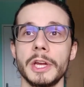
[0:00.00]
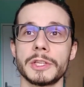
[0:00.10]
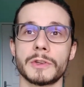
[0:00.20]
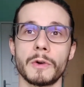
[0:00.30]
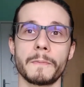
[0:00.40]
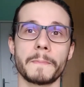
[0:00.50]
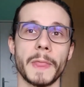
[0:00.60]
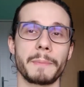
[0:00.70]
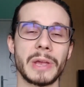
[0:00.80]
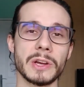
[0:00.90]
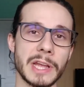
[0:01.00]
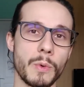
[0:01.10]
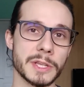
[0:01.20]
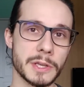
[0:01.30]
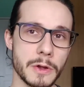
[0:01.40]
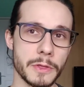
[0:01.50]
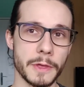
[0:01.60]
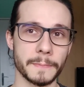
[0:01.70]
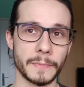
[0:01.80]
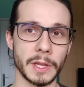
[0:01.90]
So because I was
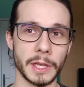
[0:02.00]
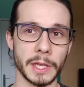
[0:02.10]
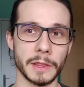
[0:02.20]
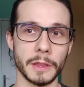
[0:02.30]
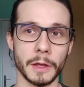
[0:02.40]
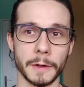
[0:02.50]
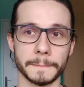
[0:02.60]
good in